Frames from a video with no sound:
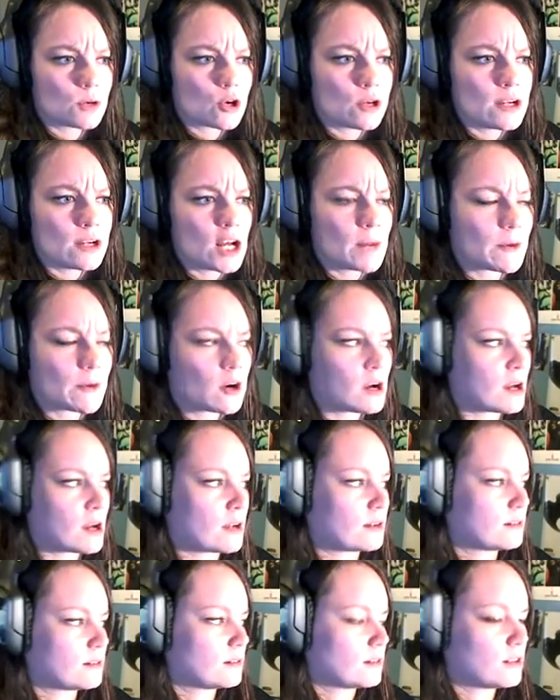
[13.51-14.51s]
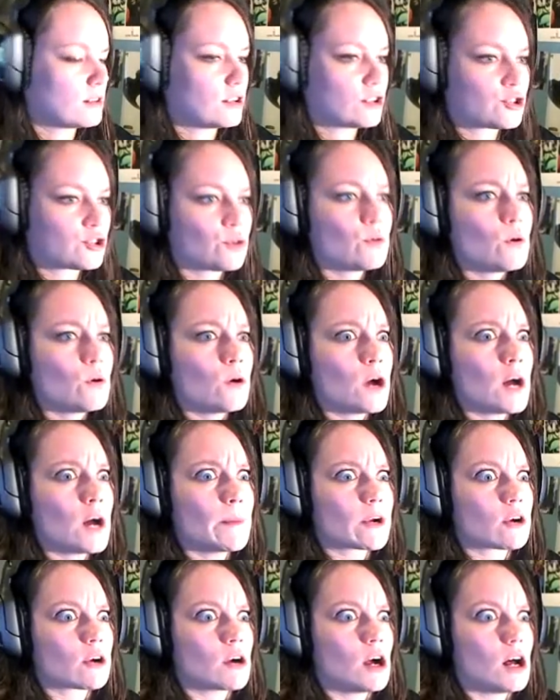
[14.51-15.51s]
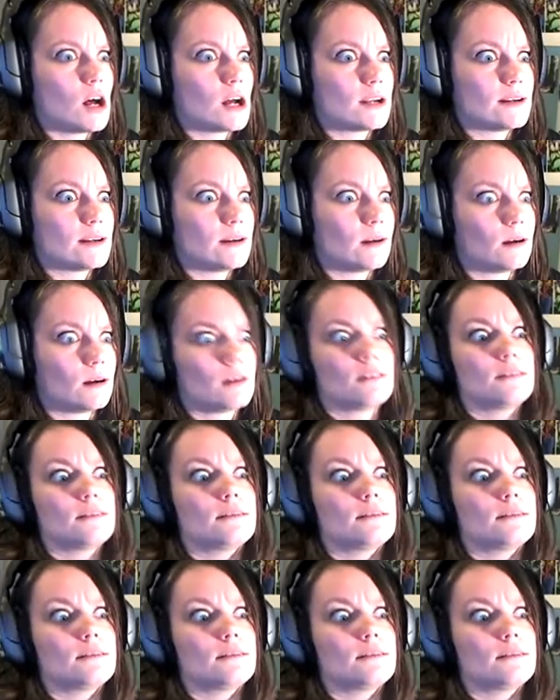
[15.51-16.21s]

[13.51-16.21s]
We're going to Omicron. To Omicron!